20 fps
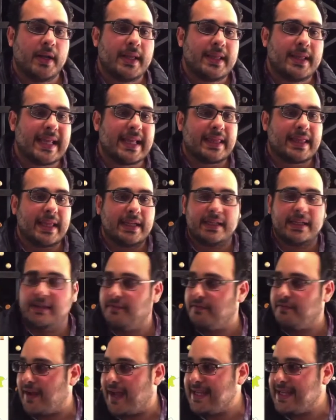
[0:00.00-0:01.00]
that then
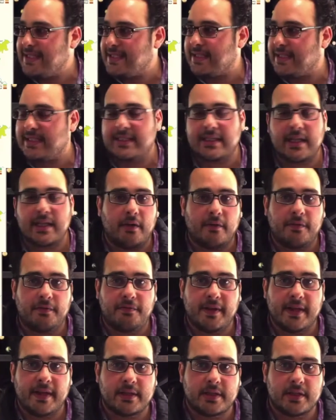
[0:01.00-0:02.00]
divides itself
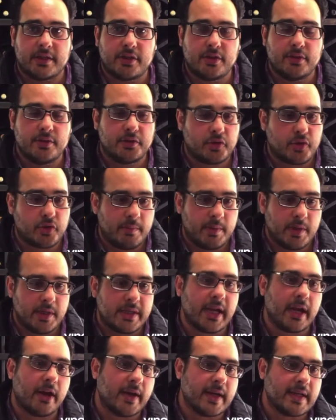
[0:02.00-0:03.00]
into two
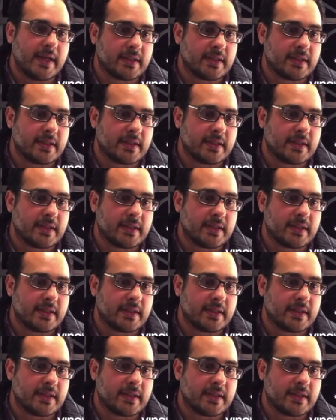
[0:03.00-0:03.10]
tributaries.